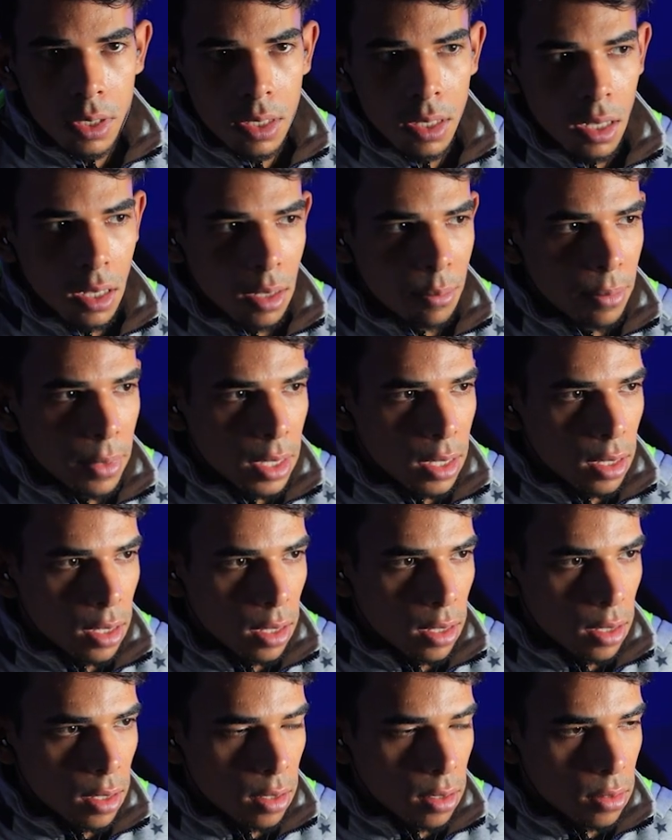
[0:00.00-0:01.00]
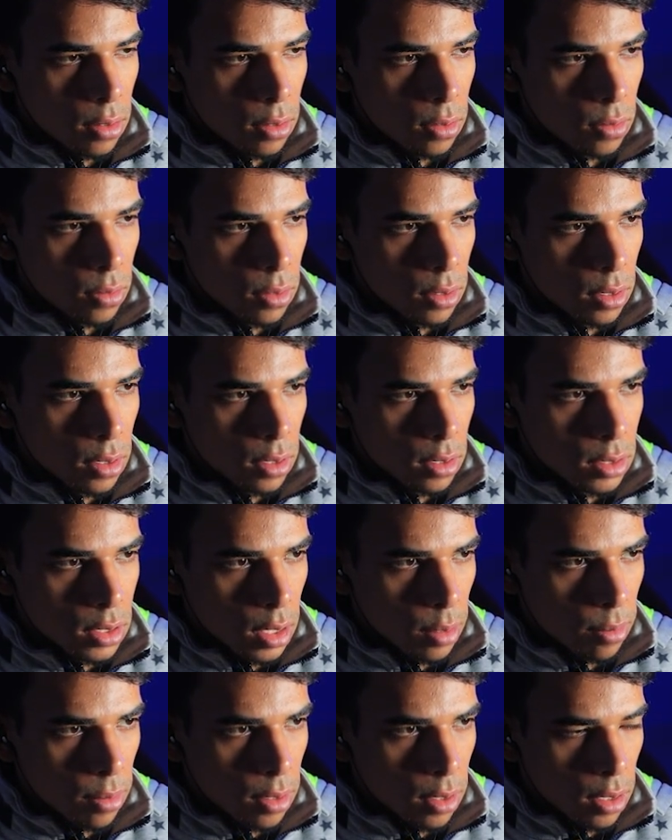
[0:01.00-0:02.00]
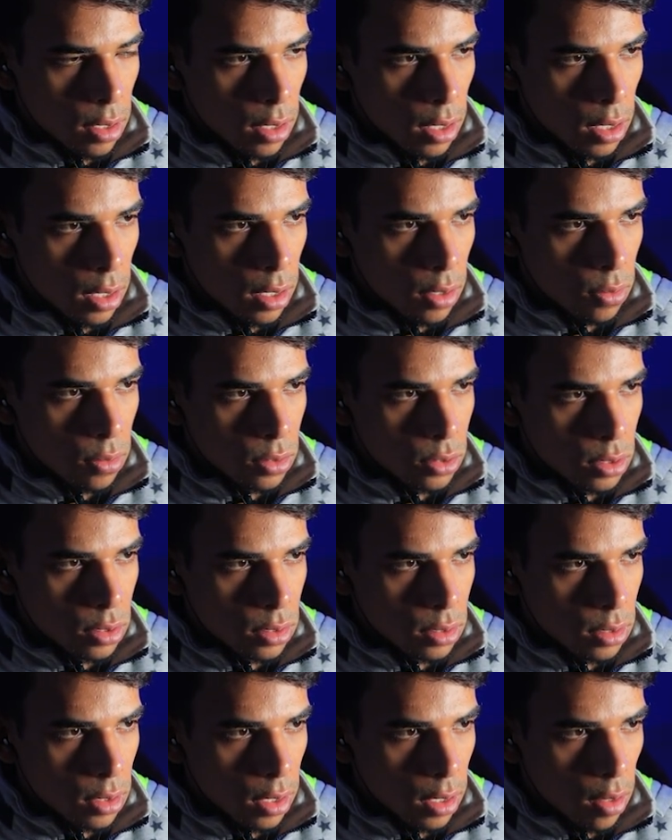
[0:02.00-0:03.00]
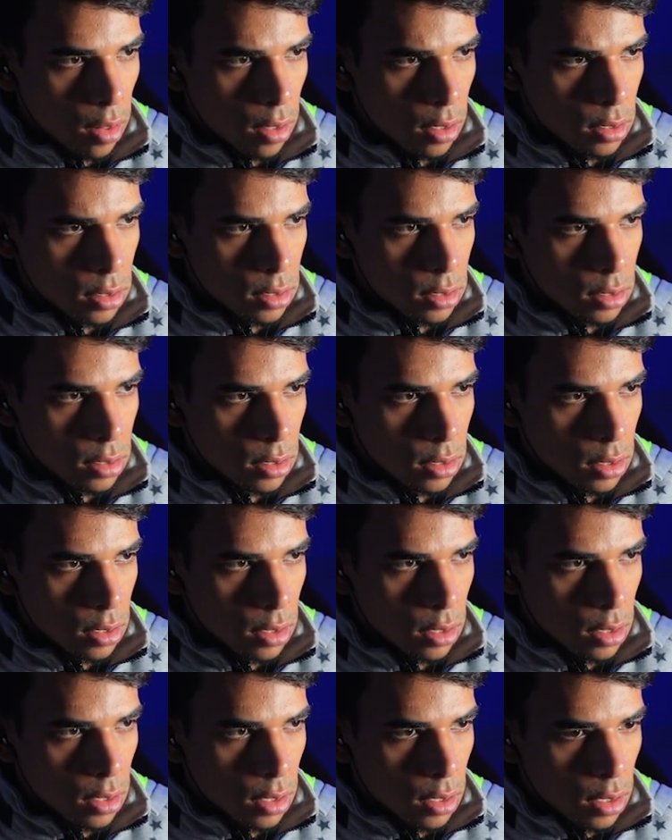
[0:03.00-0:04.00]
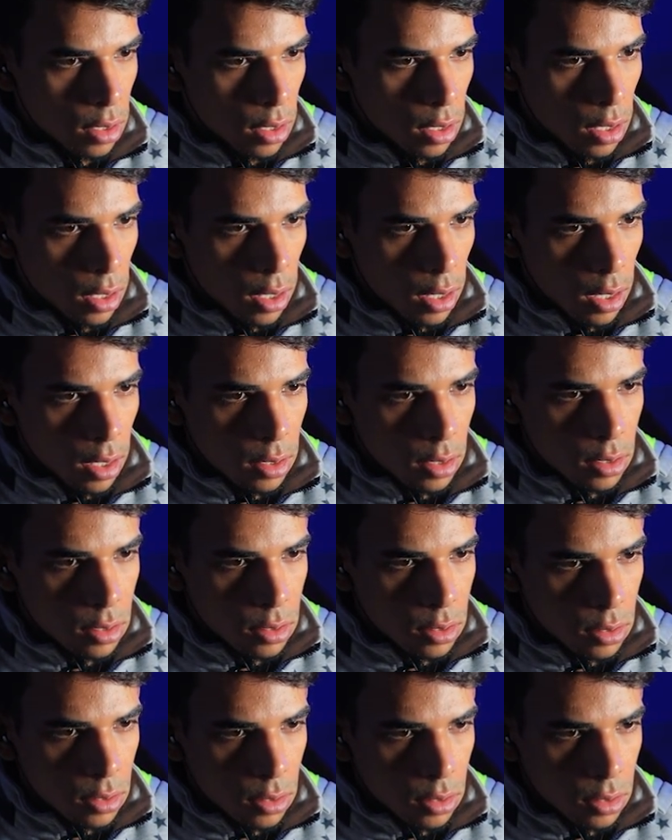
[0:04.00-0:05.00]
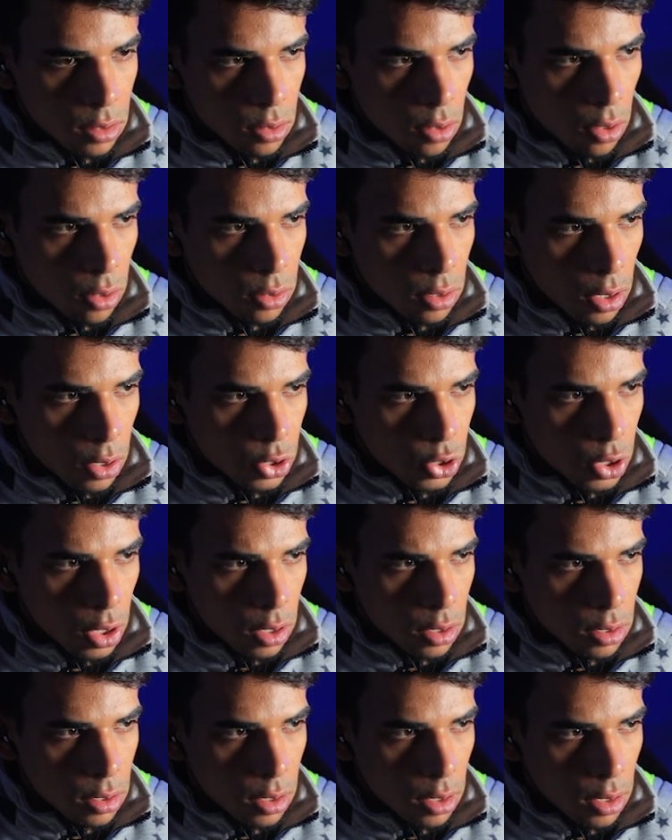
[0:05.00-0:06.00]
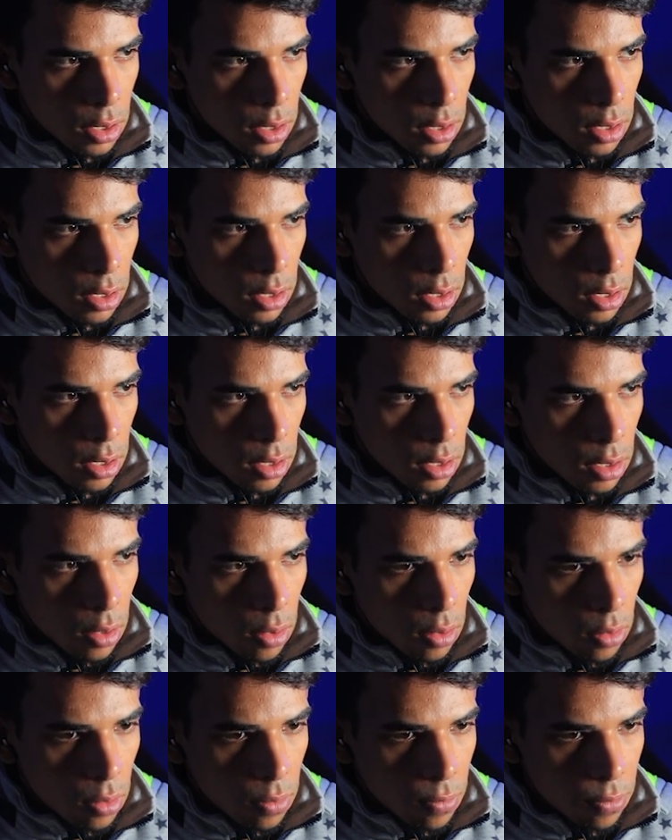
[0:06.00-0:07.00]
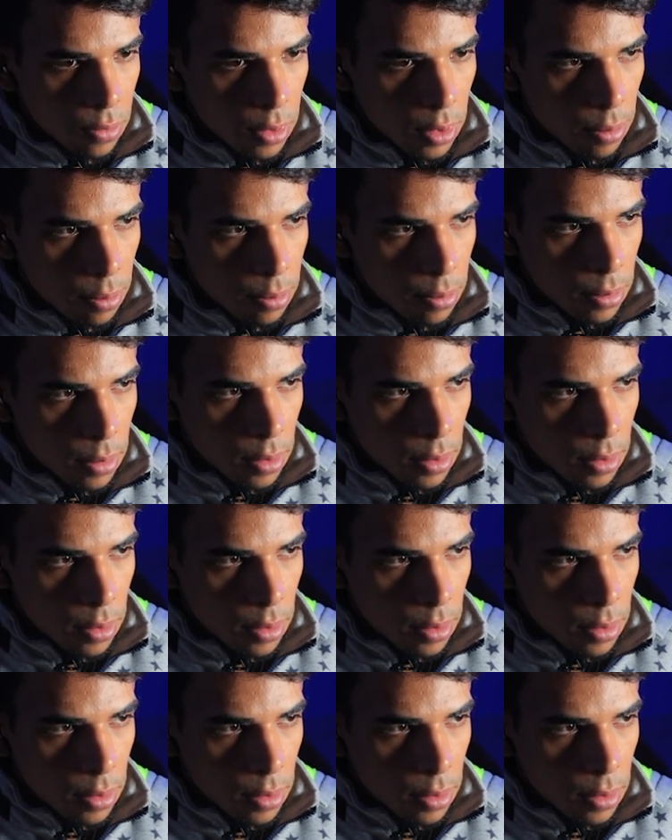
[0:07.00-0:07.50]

can make a something here which is like this, and let's start adjusting all of them.